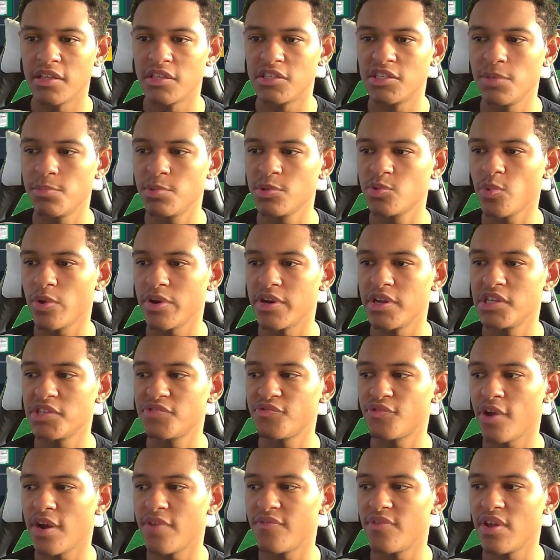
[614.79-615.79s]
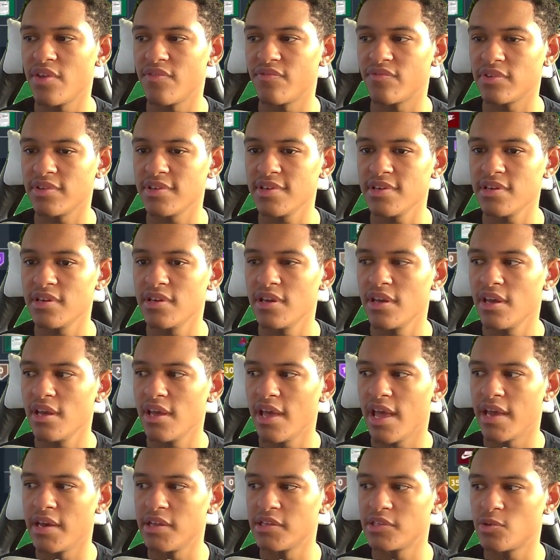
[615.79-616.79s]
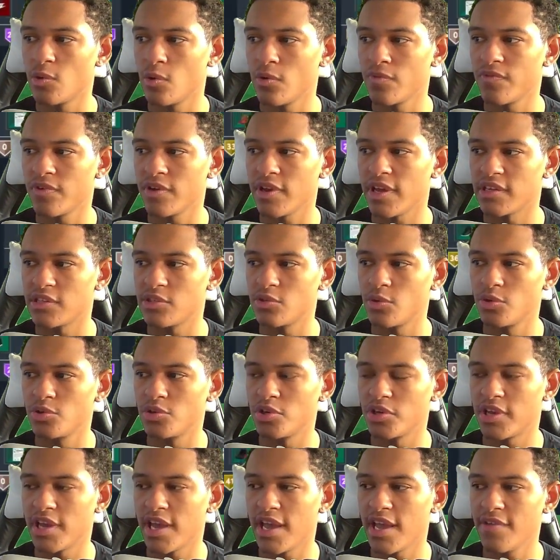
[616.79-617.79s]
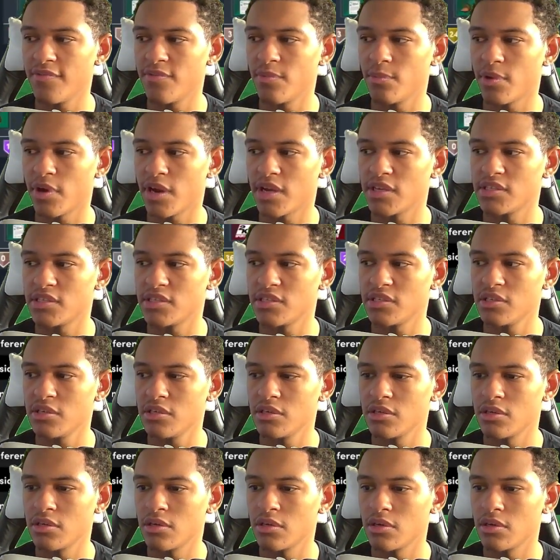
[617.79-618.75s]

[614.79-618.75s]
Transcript: The cheapest one is Fred VanVleet, and he's going for like 200K from what I see.